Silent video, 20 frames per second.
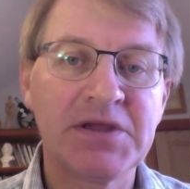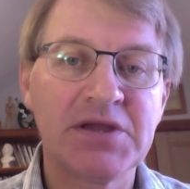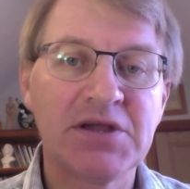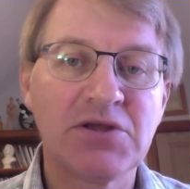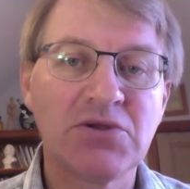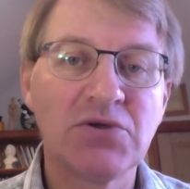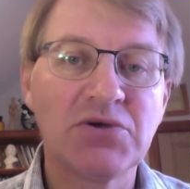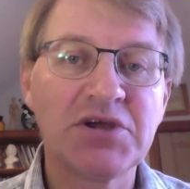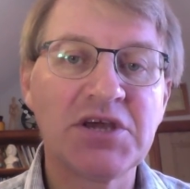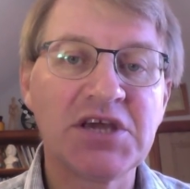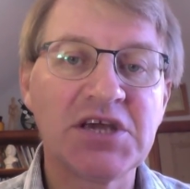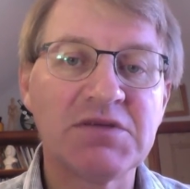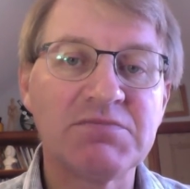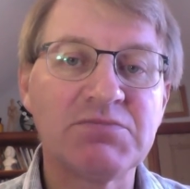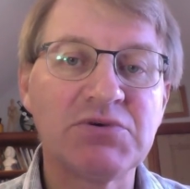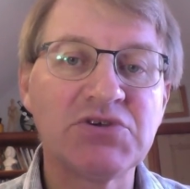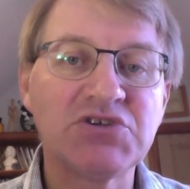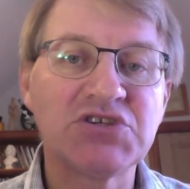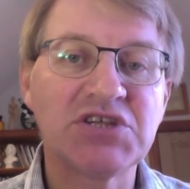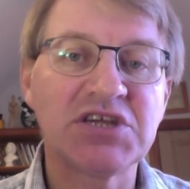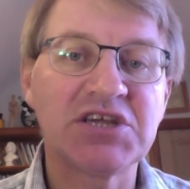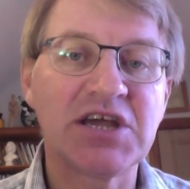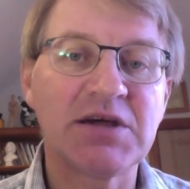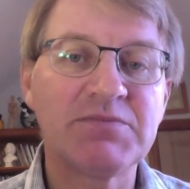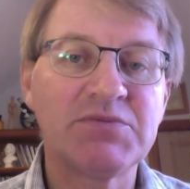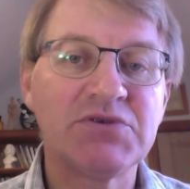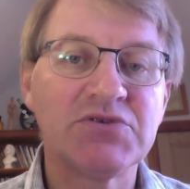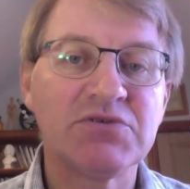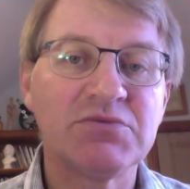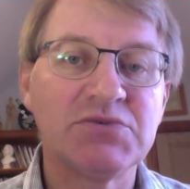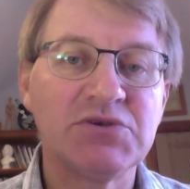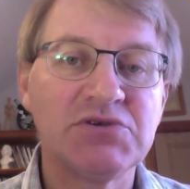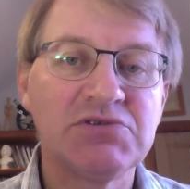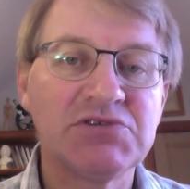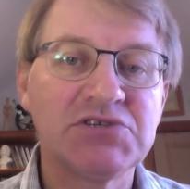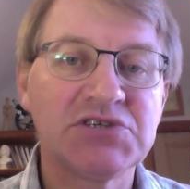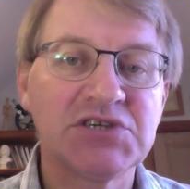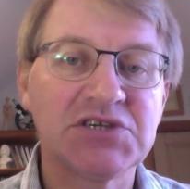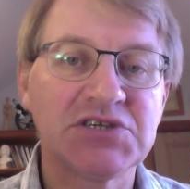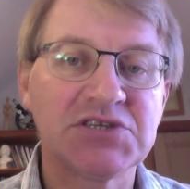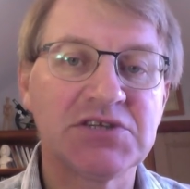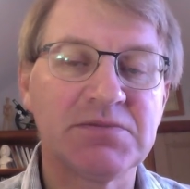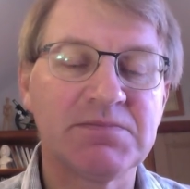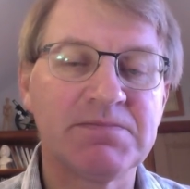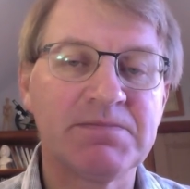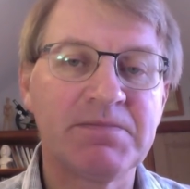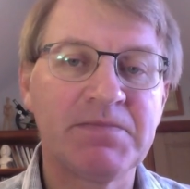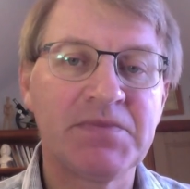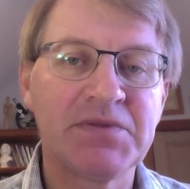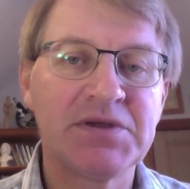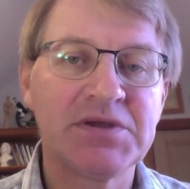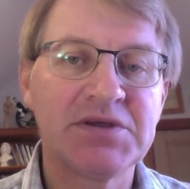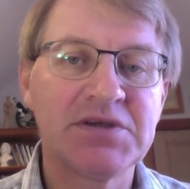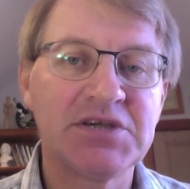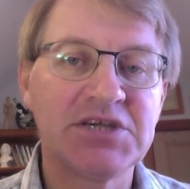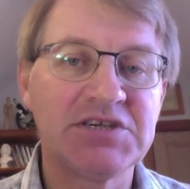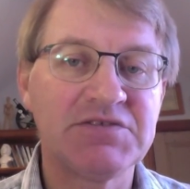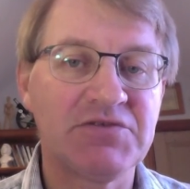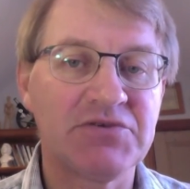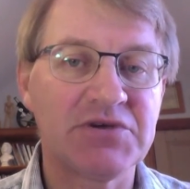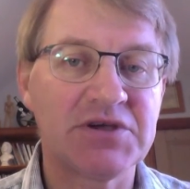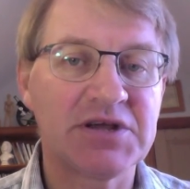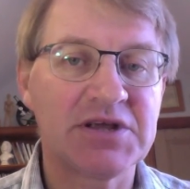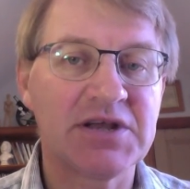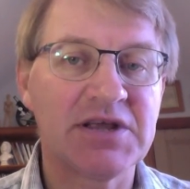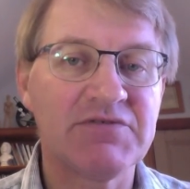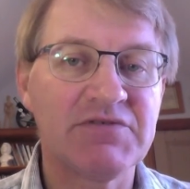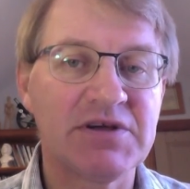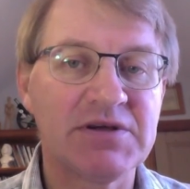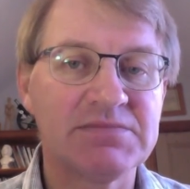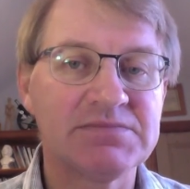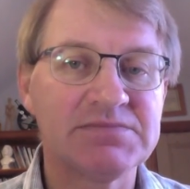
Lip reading: Looking at boosting up your immune system is very clever.